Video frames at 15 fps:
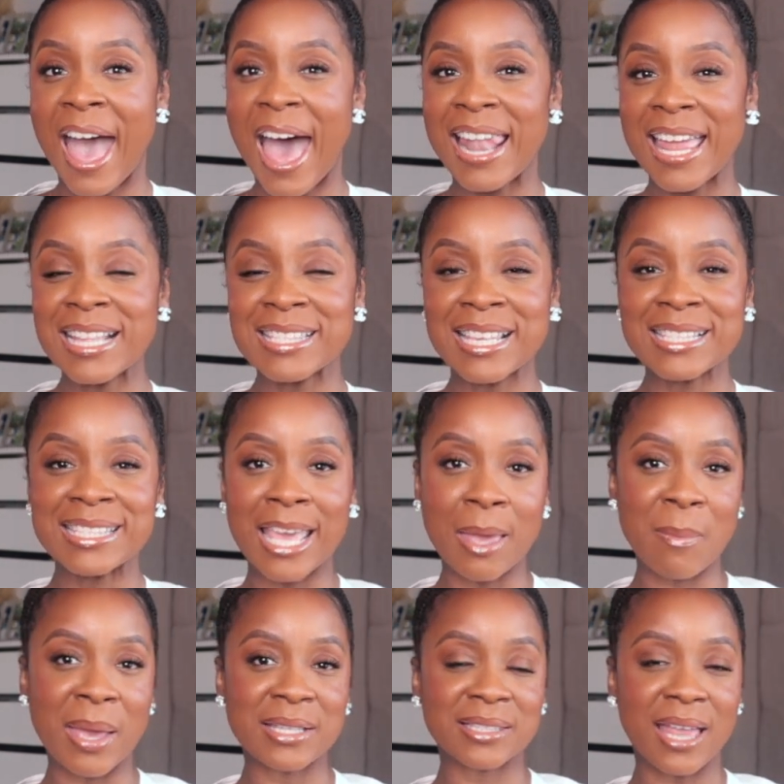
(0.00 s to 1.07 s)
I like to say
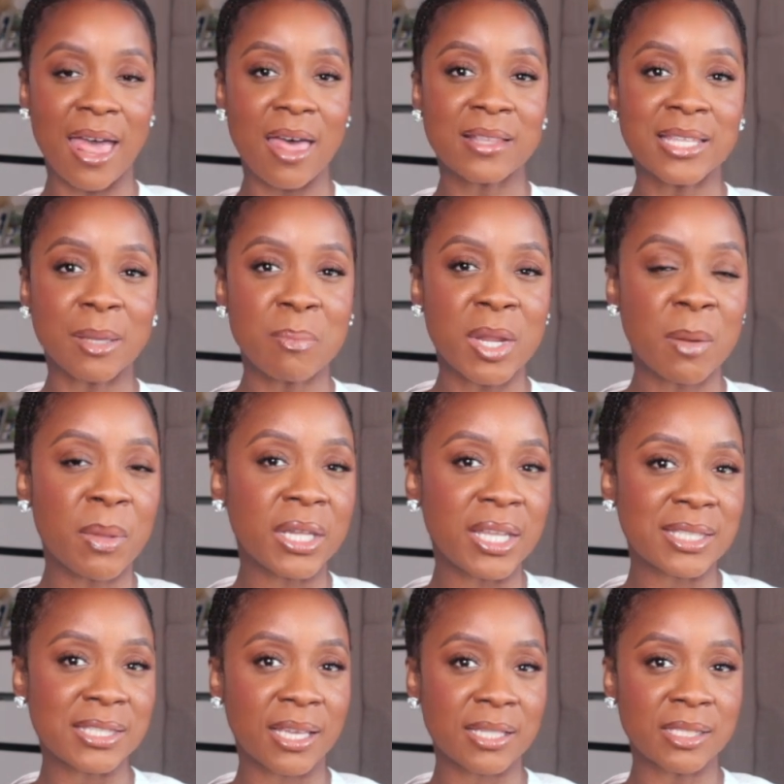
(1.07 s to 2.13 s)
my style is like
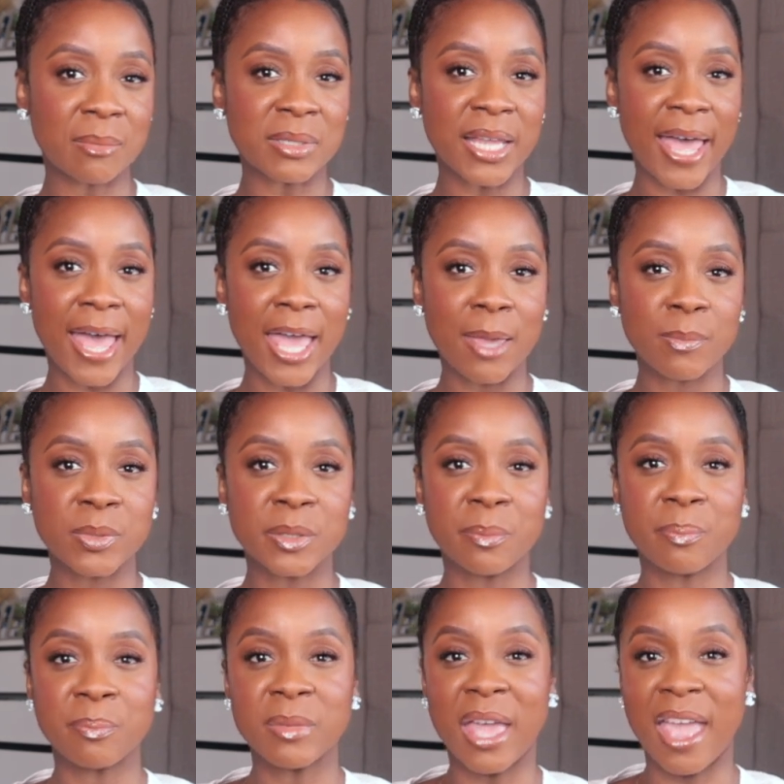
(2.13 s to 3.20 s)
minimalistic
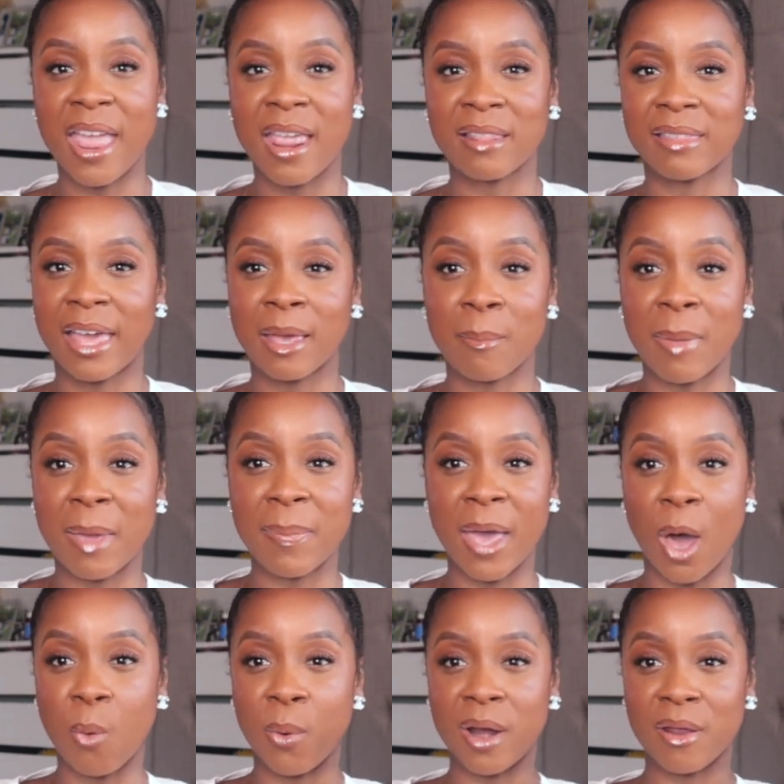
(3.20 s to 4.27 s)
sometimes, and like maybe
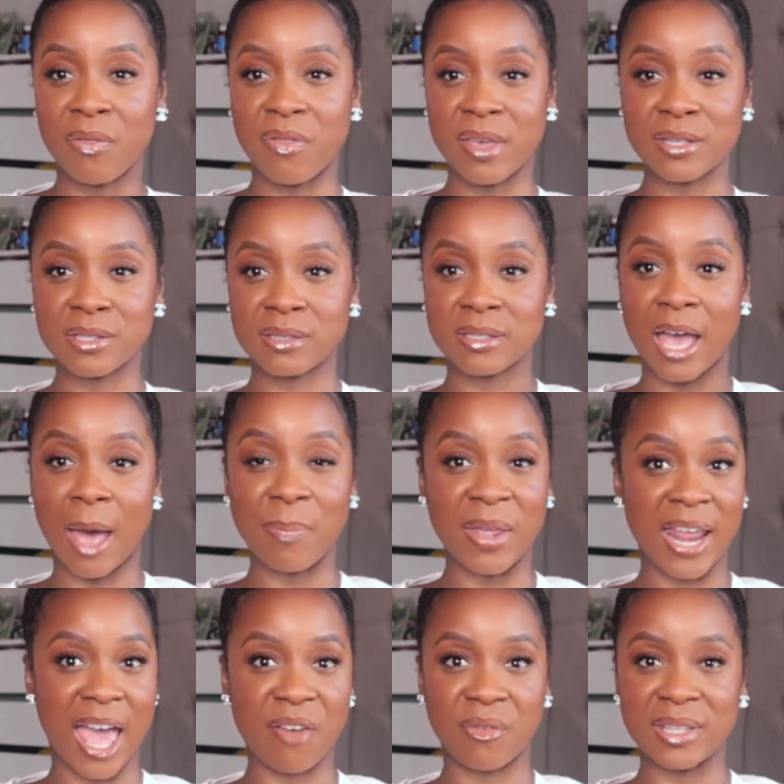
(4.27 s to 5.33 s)
I'll wear this top
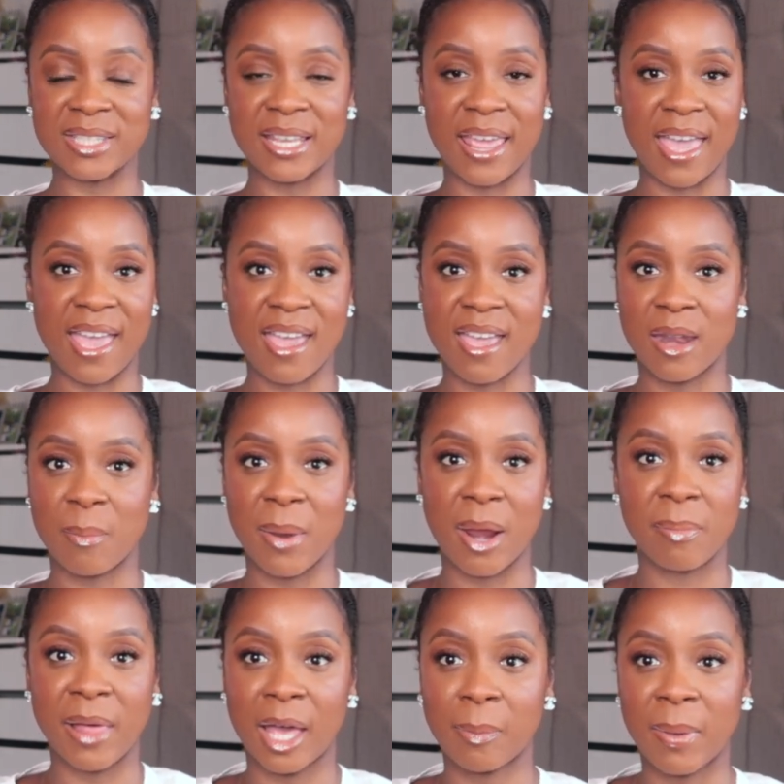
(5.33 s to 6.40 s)
that I have on today and a
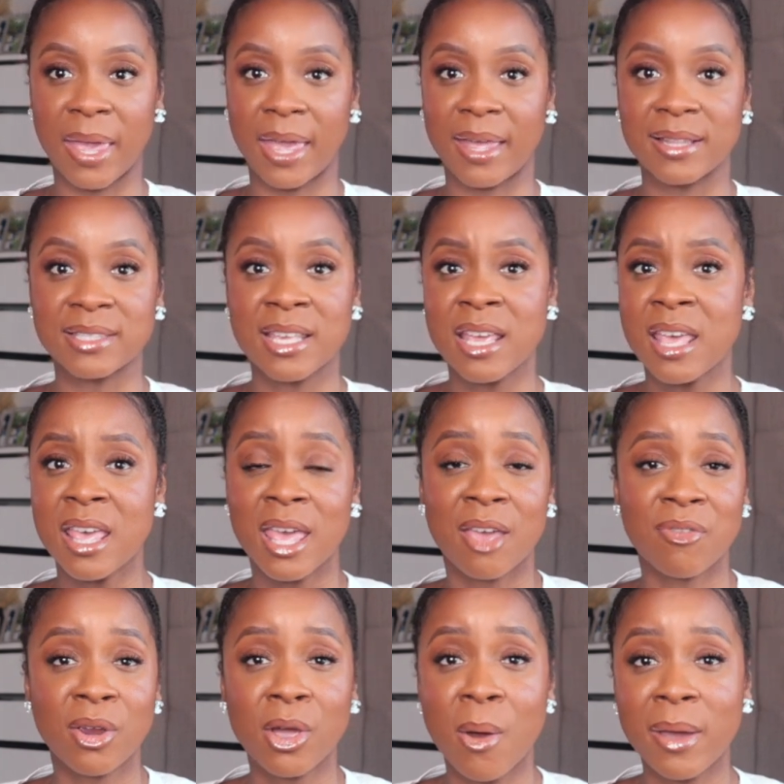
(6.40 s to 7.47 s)
pair of black pants.
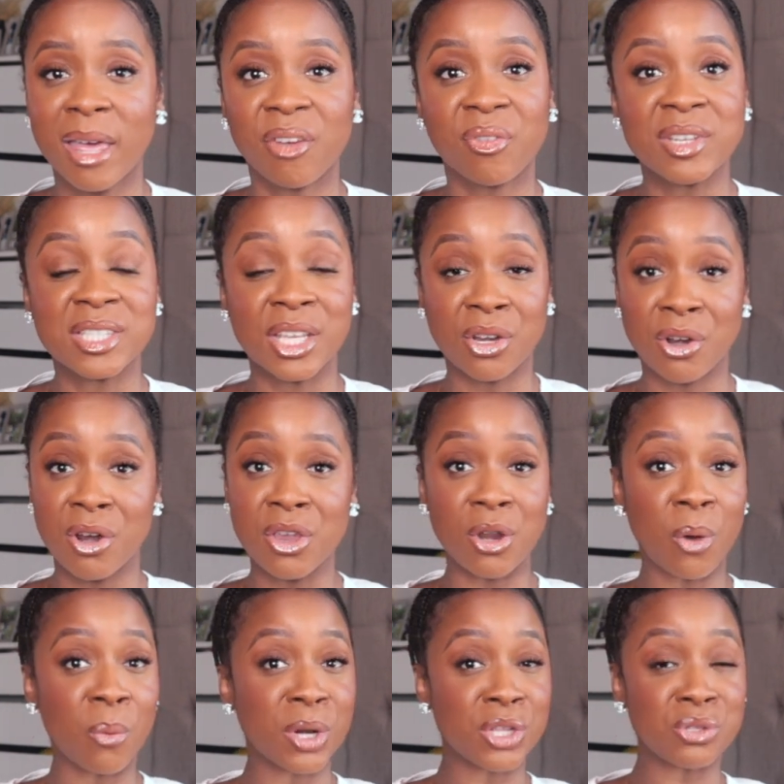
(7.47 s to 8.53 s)
If you're going out for dinner and you
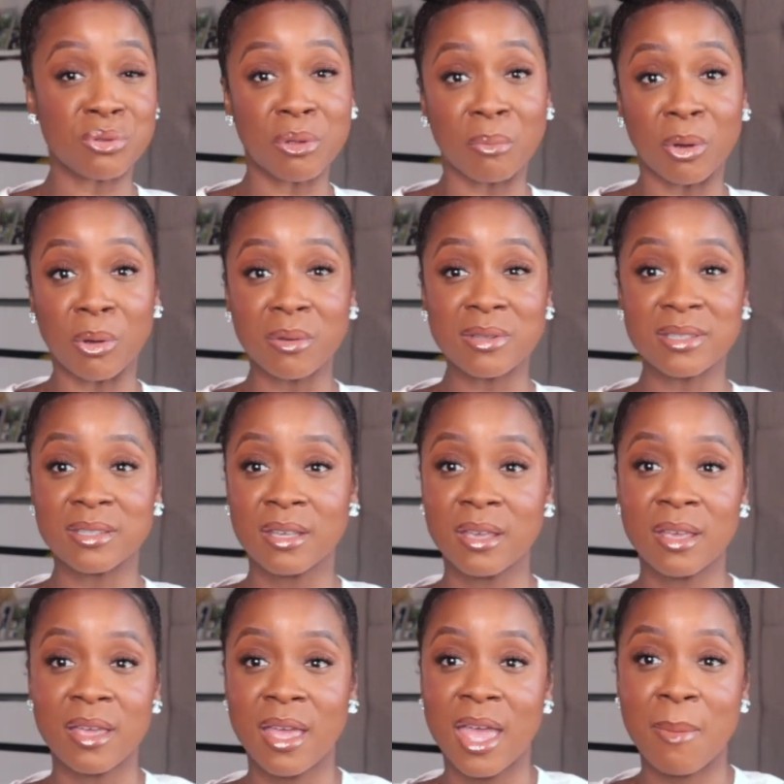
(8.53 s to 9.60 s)
don't want to do the most,
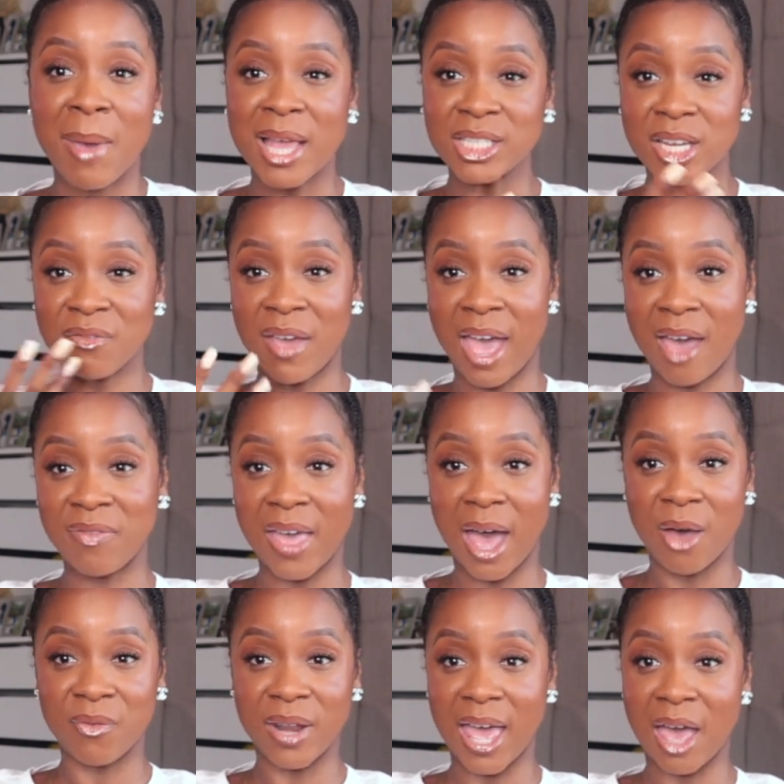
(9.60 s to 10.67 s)
imagine if I have the
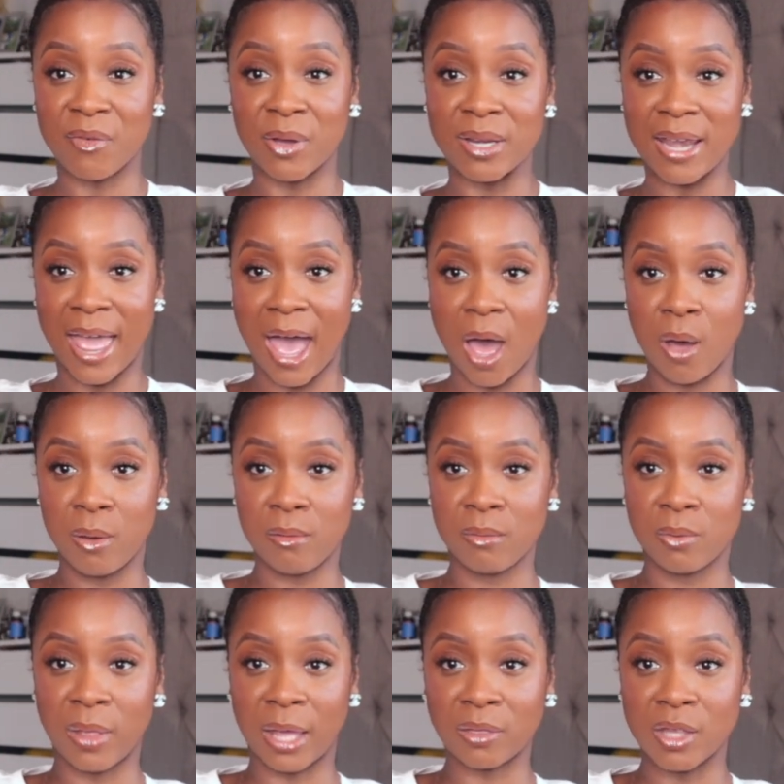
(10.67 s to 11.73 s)
outfit I have on now,
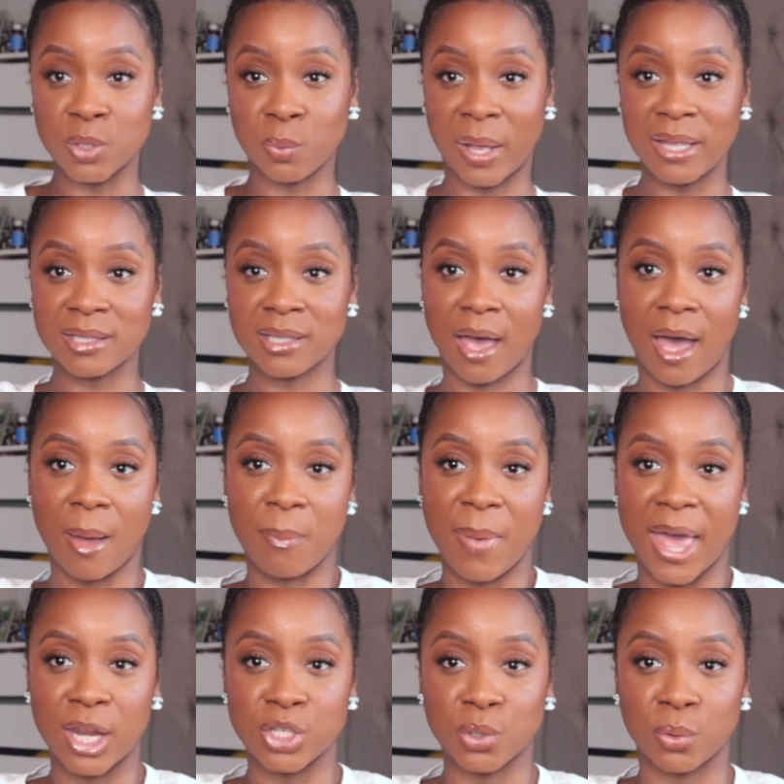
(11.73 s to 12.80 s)
like this white top,
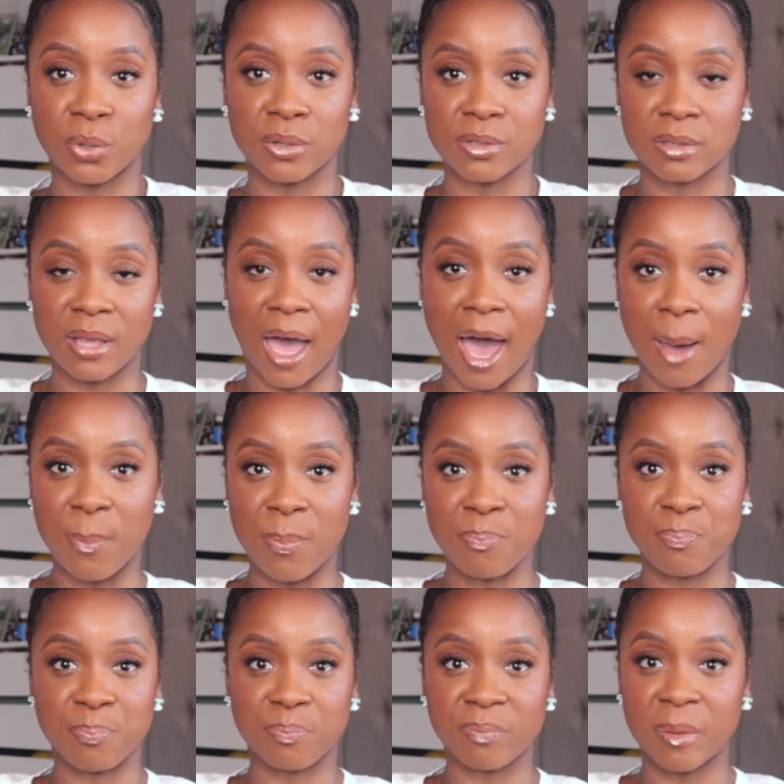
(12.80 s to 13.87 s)
padded shoulders top,
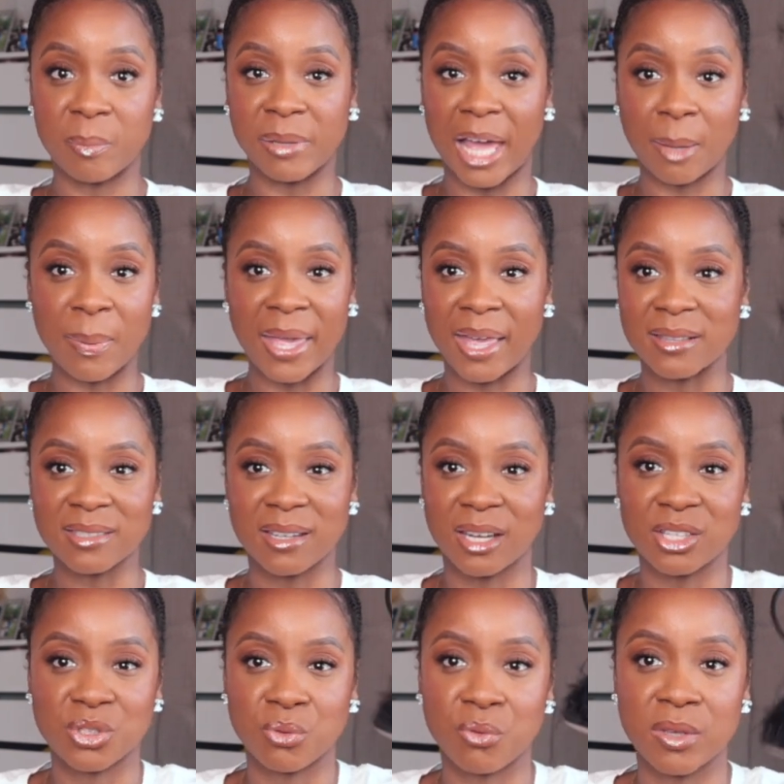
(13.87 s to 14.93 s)
black pants and
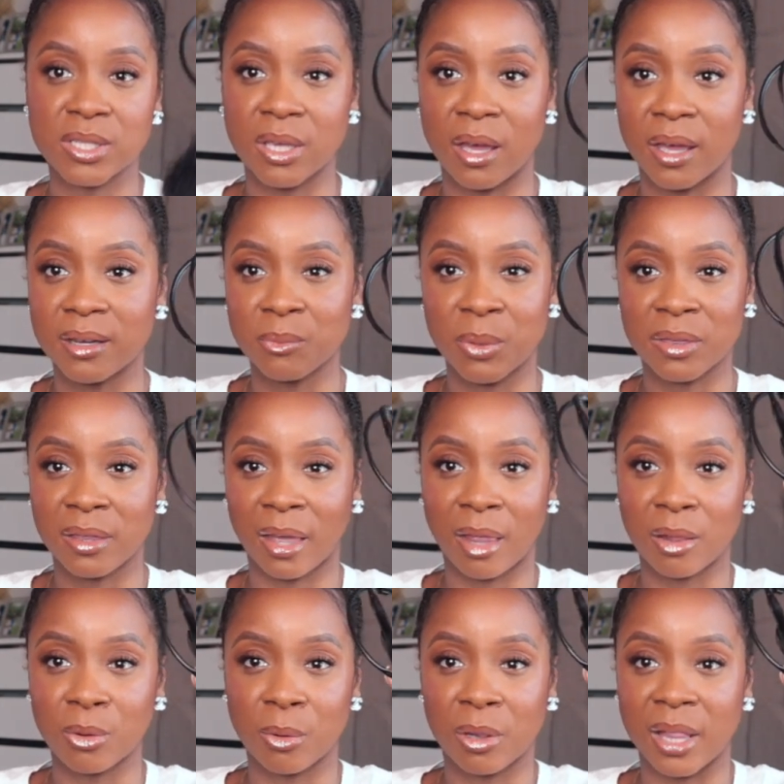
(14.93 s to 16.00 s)
I just do these on with like
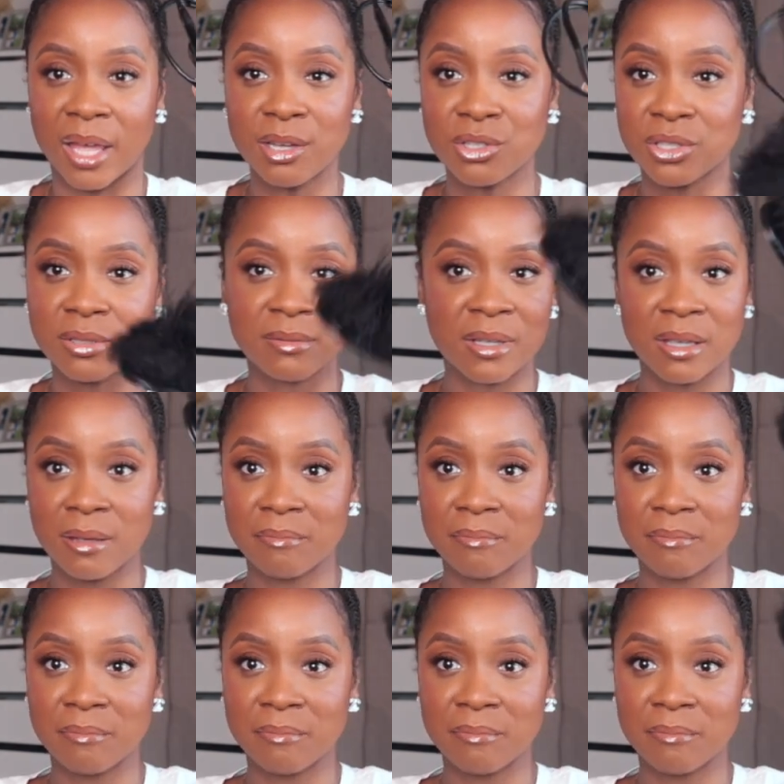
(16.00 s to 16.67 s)
a little clutch.